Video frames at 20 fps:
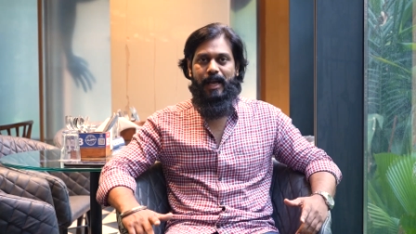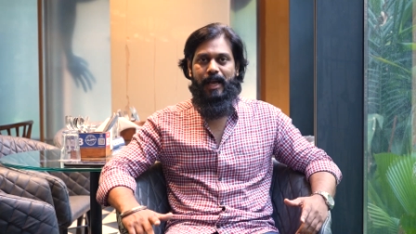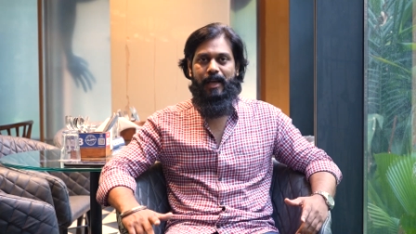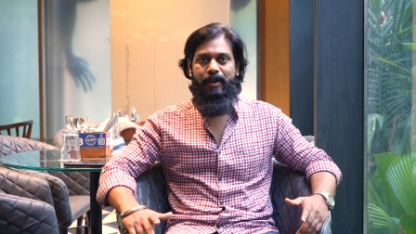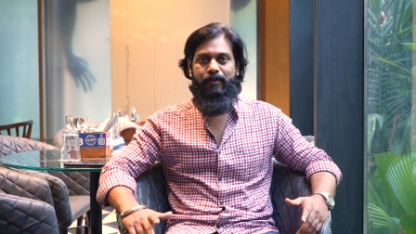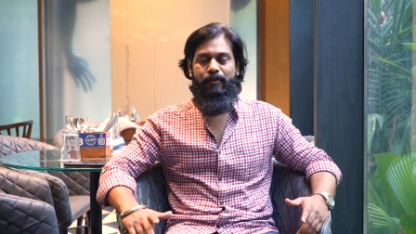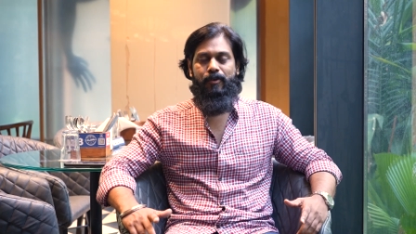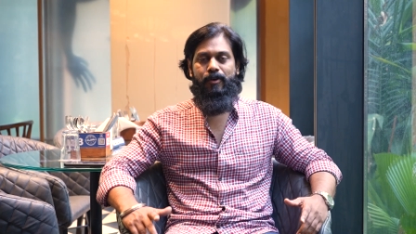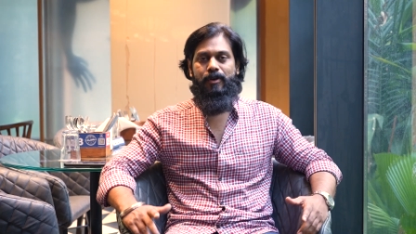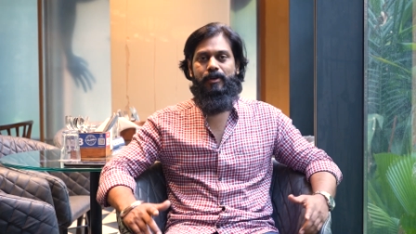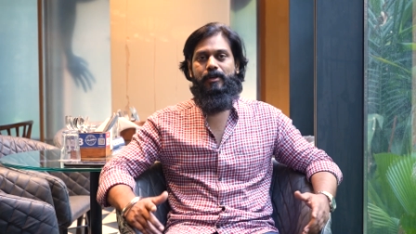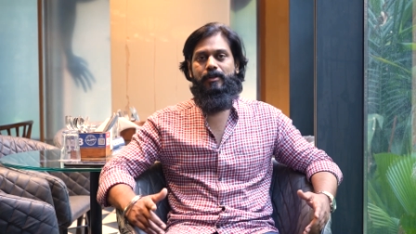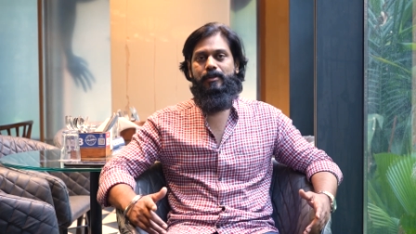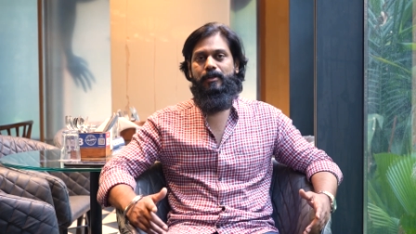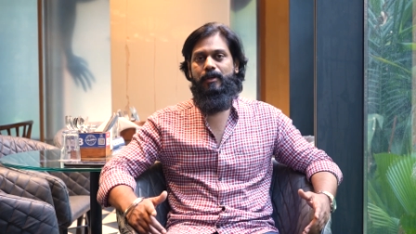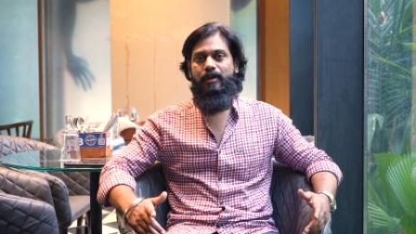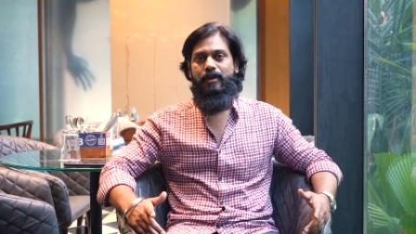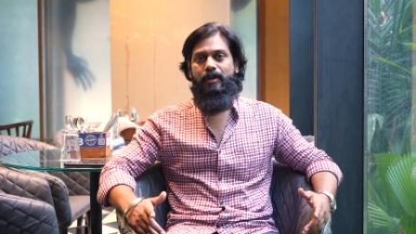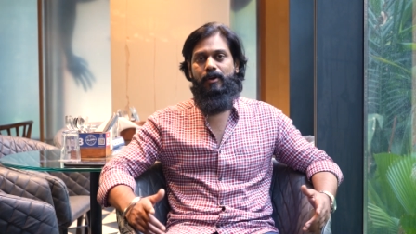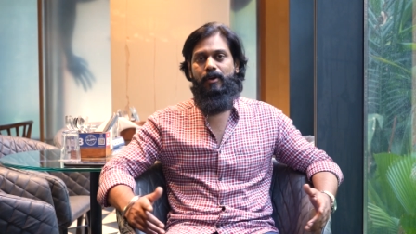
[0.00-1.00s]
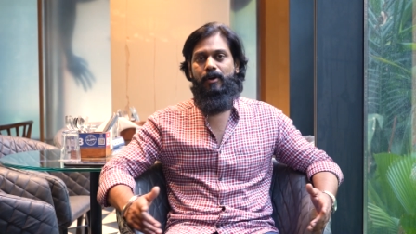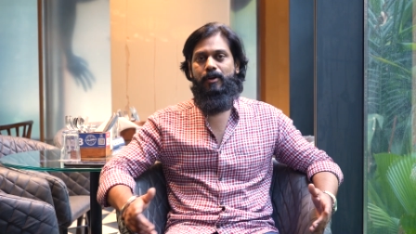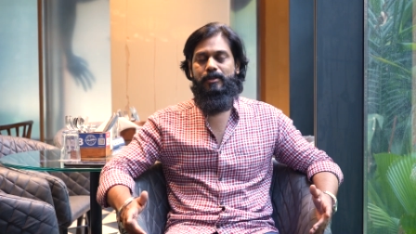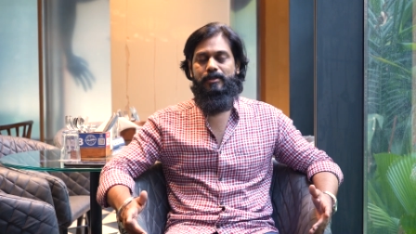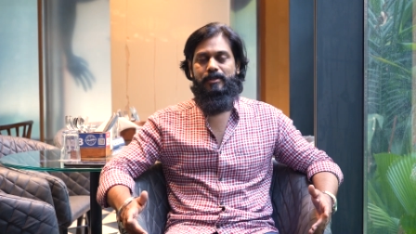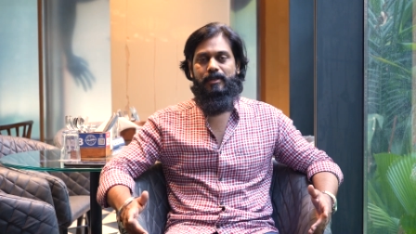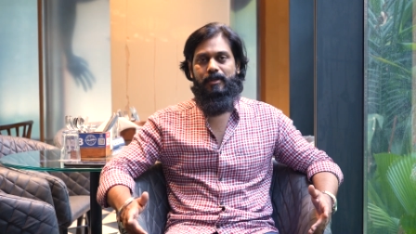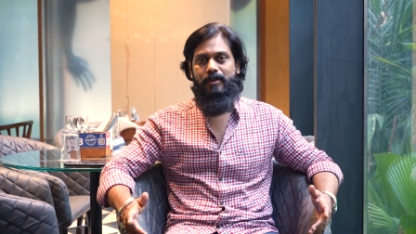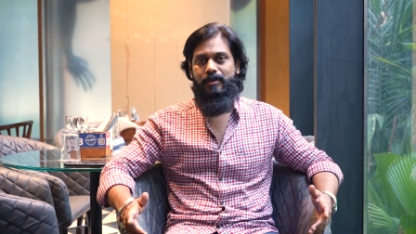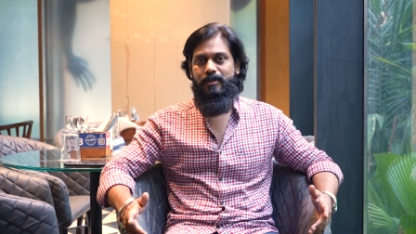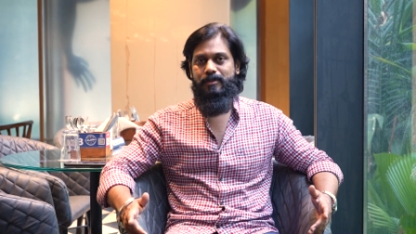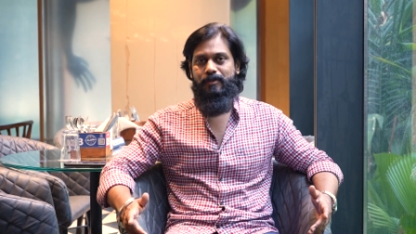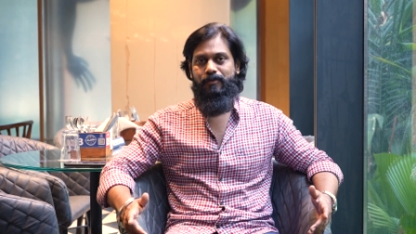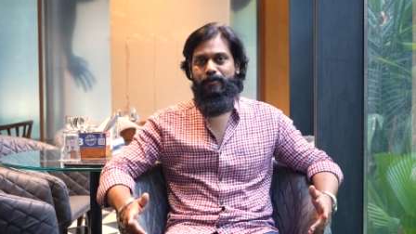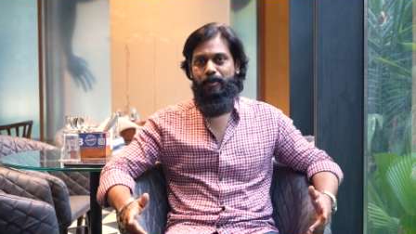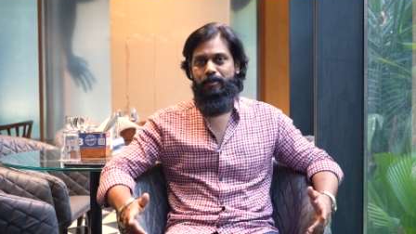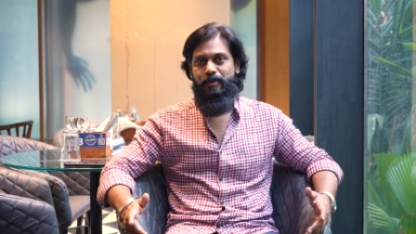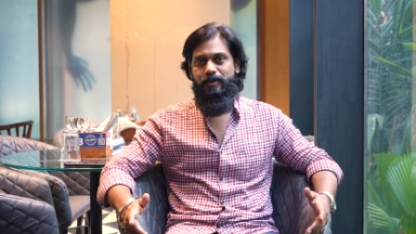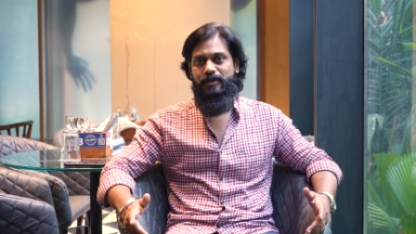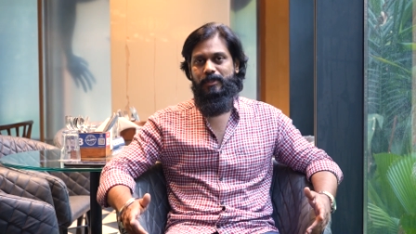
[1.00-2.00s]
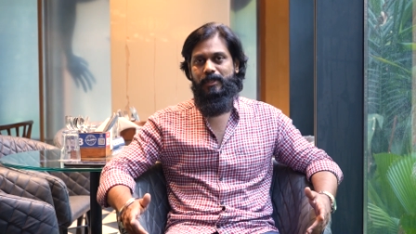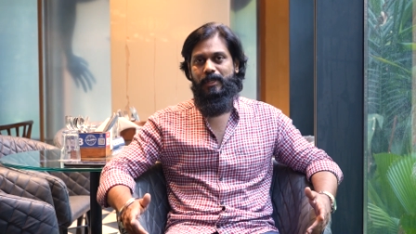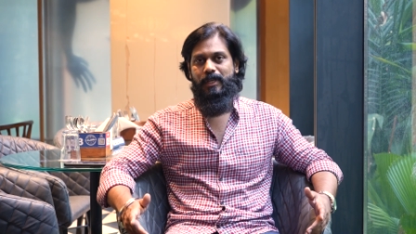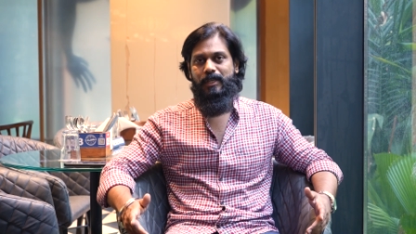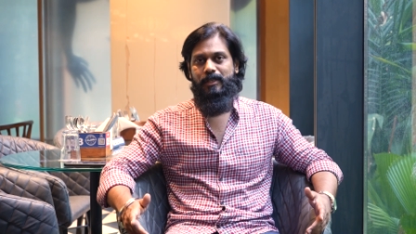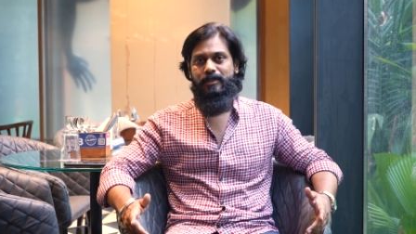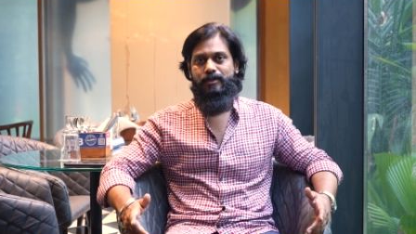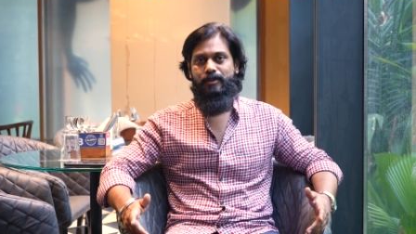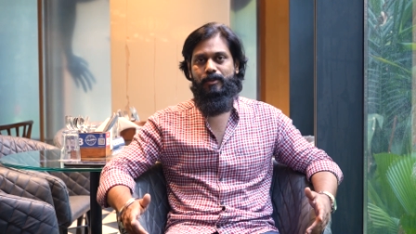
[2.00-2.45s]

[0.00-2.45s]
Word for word: I've got lots and lots of opportunities